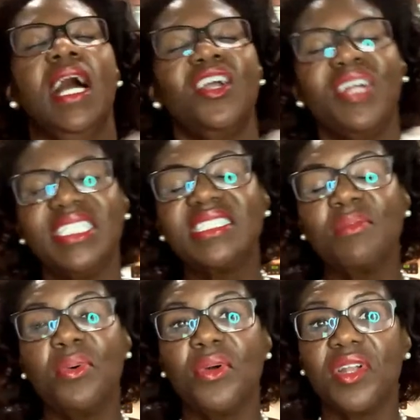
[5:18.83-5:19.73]
a great
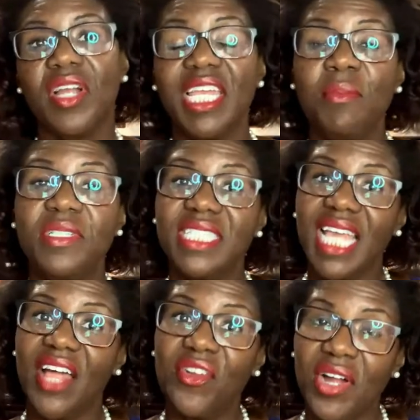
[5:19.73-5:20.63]
supporter. He put
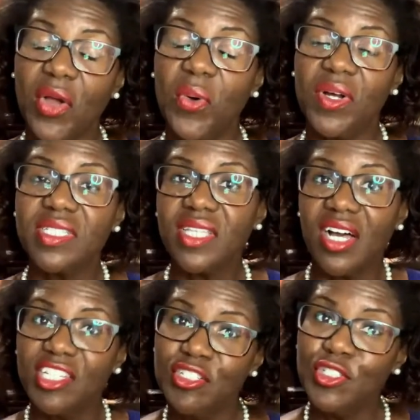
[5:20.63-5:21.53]
together a course
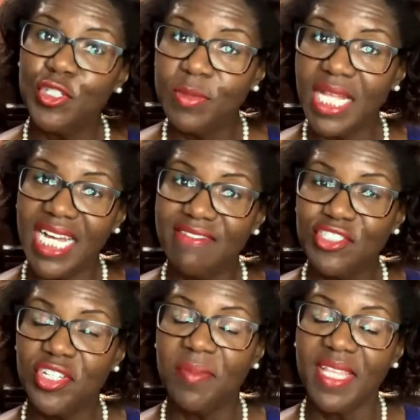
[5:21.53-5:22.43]
on YouTube live
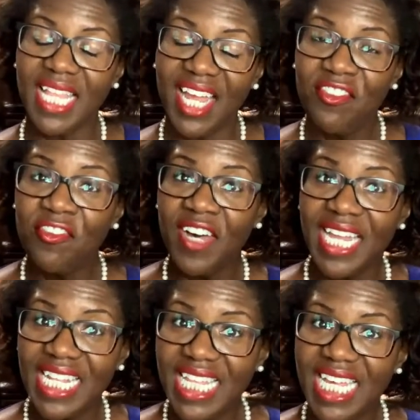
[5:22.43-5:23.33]
streaming that I
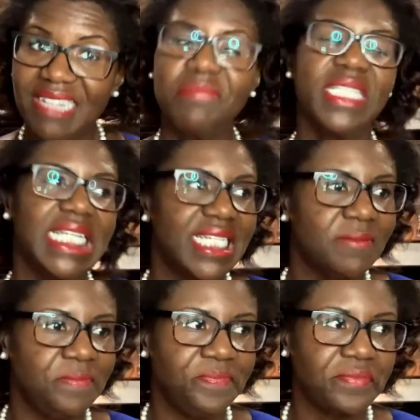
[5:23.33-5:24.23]
finally
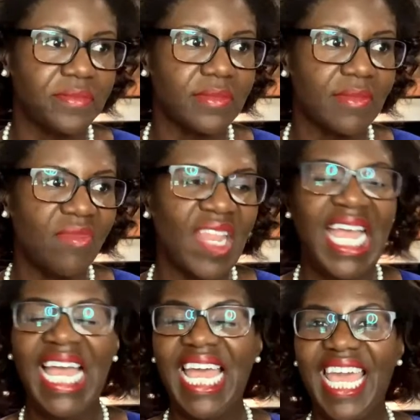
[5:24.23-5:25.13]
completed.
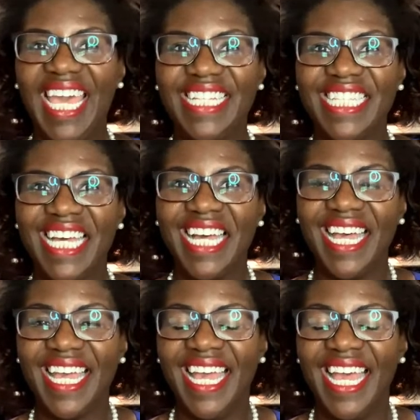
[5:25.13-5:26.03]
And
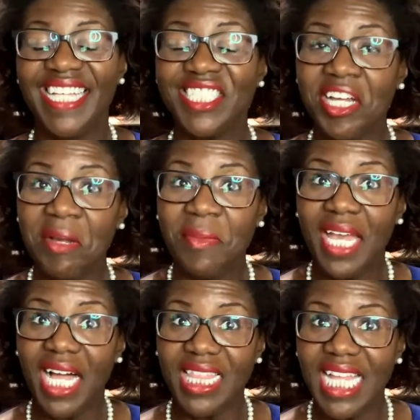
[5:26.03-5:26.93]
uh, has taught
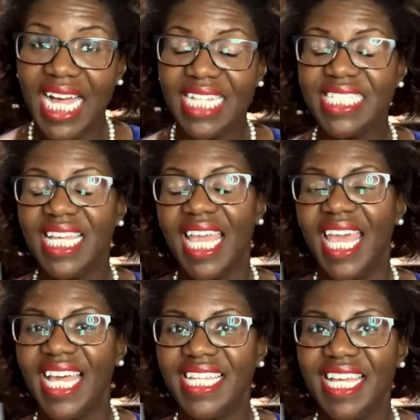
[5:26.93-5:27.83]
me a lot.
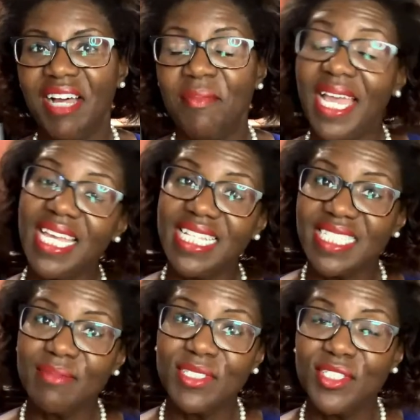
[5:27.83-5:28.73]
And uh, Maggie, the
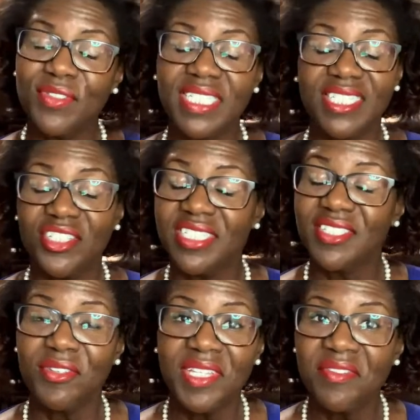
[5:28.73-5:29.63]
substitute teacher,
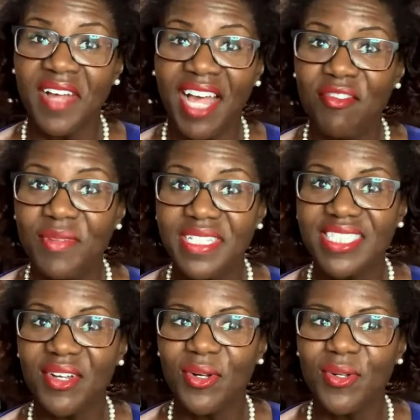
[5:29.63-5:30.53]
is only five
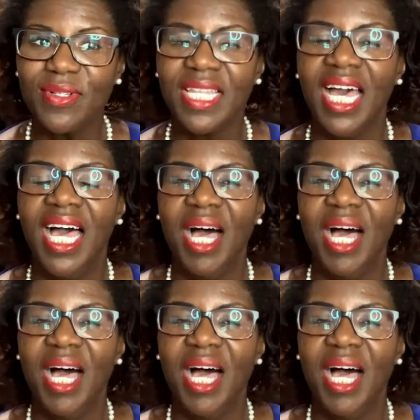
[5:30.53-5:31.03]
months old,